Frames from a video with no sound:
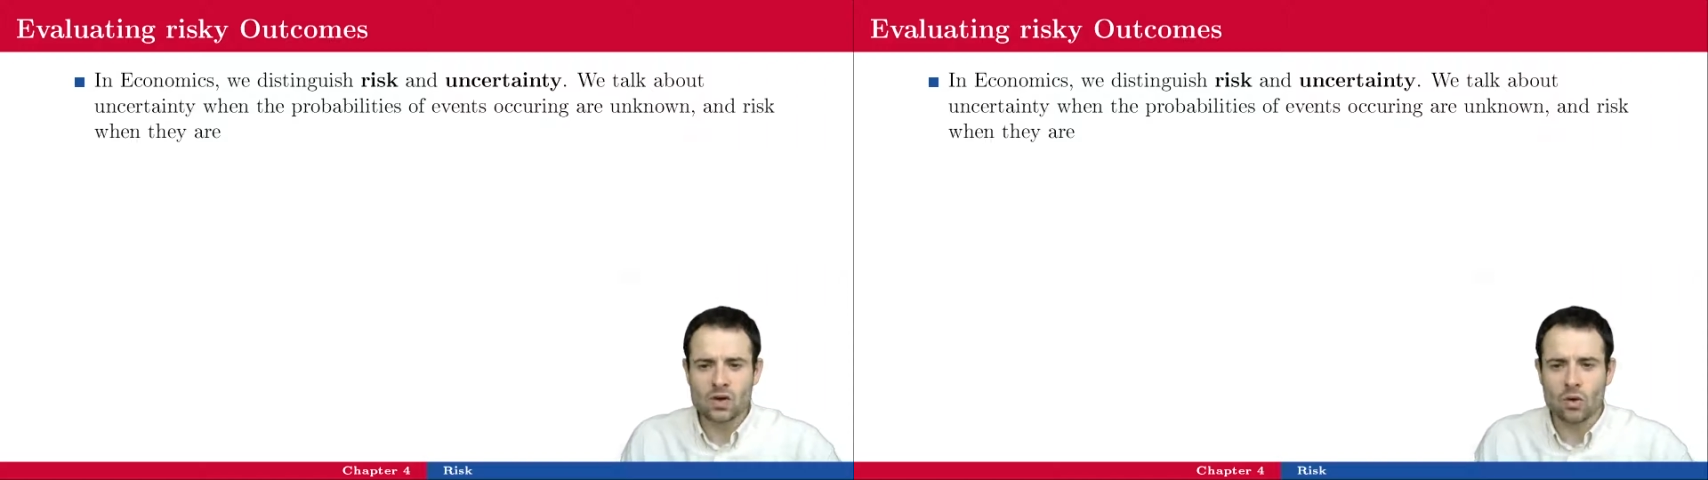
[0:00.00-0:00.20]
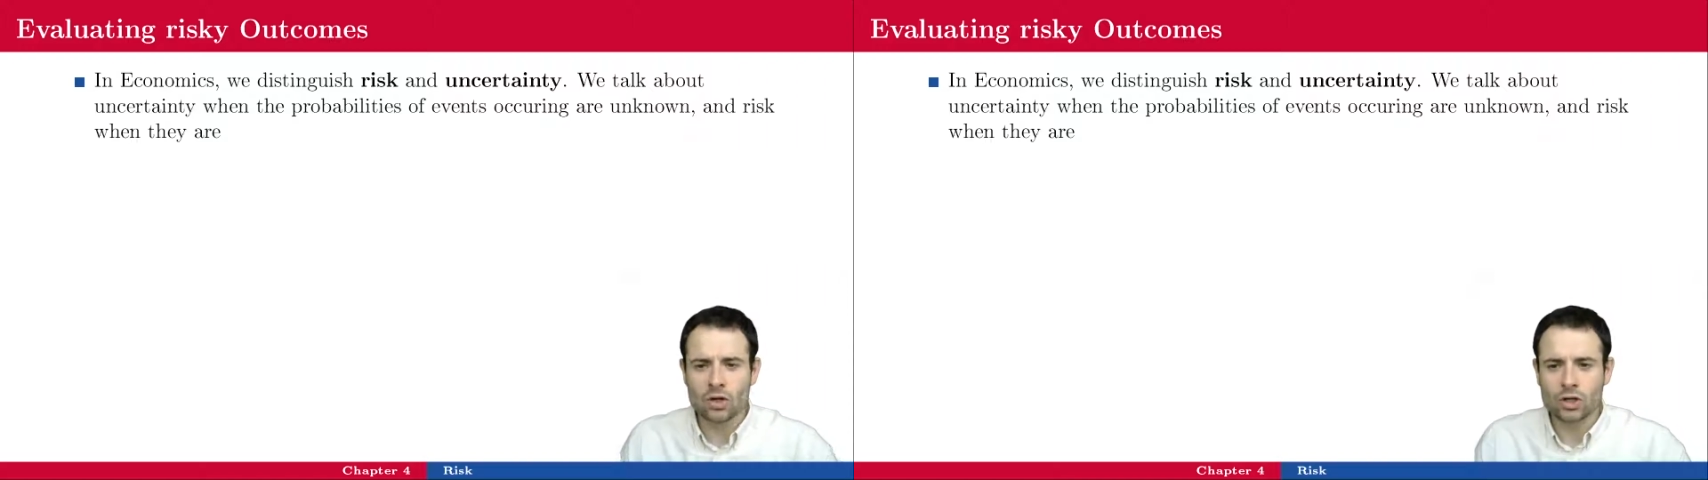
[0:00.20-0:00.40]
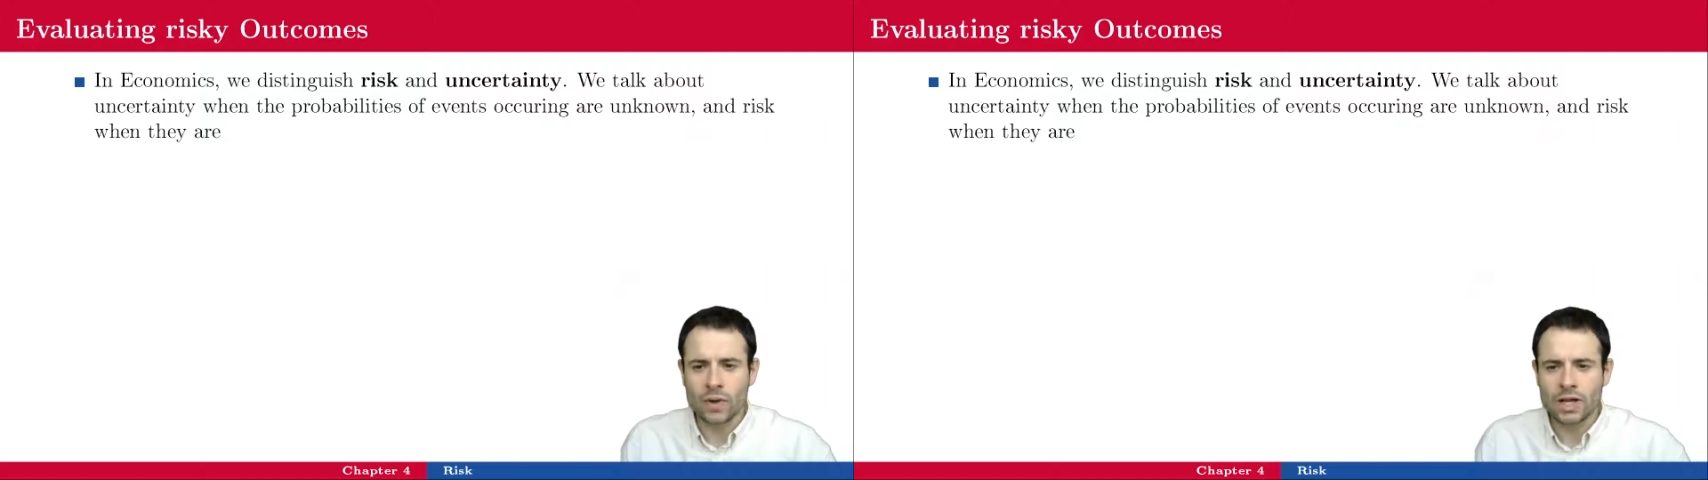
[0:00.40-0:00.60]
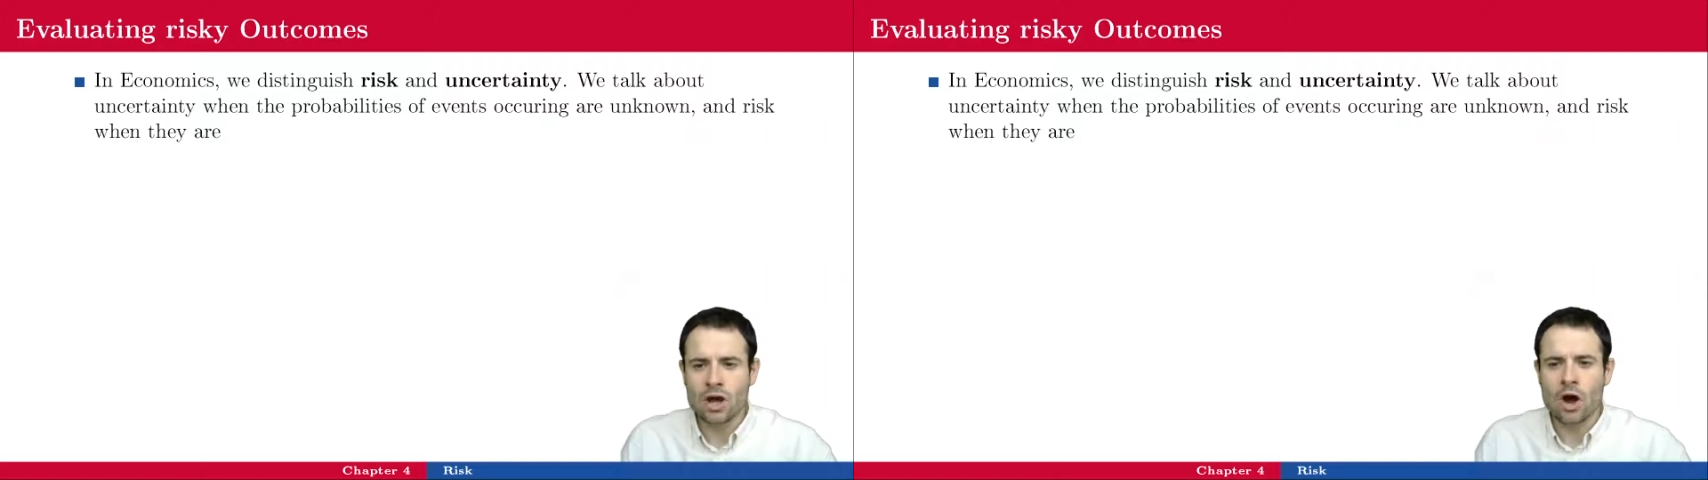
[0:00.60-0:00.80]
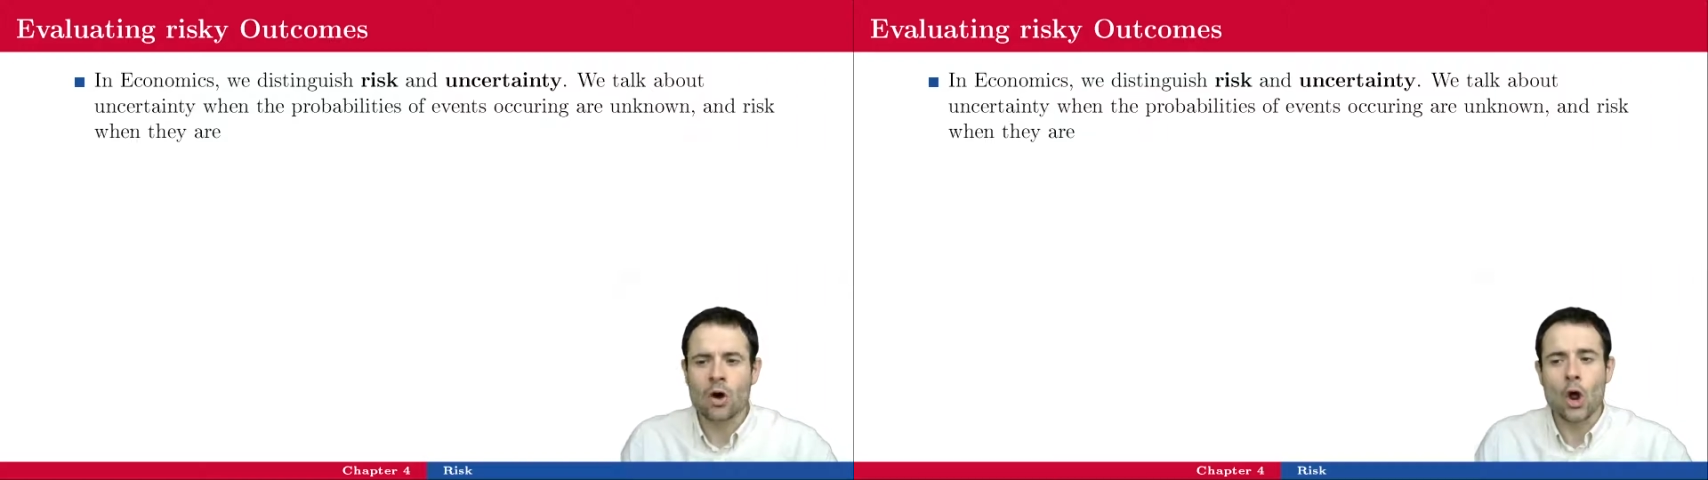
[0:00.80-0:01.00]
occurring
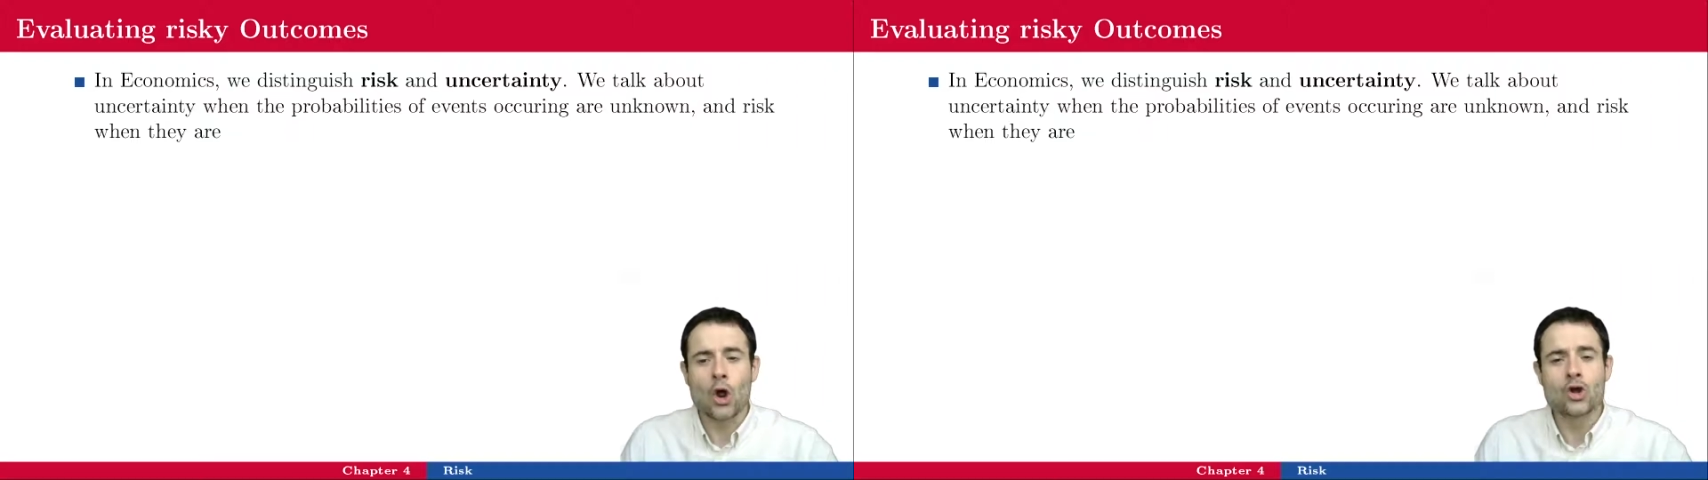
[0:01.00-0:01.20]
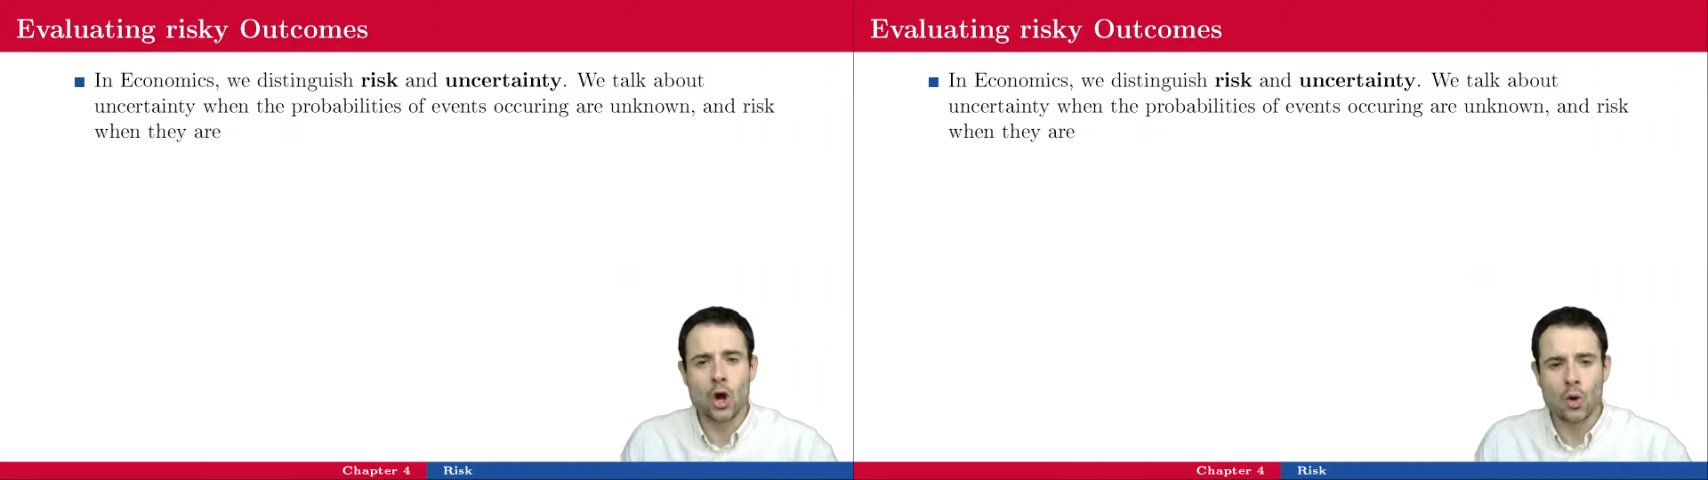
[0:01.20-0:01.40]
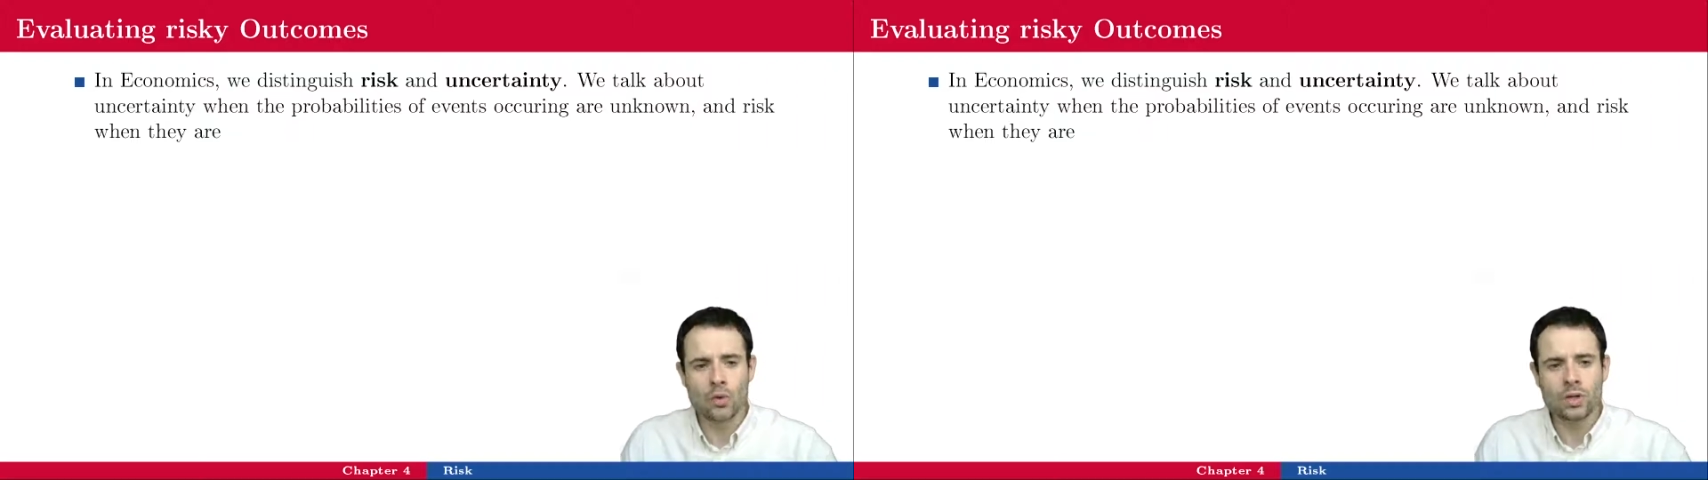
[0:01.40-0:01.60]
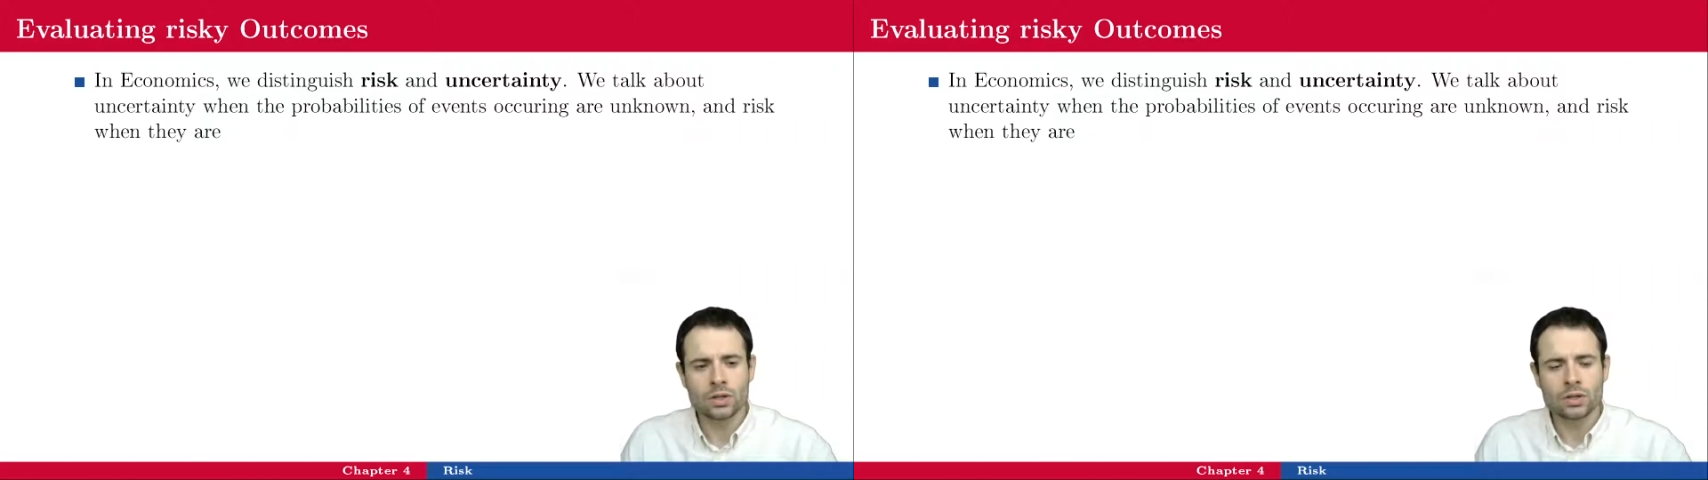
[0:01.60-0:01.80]
are unknown,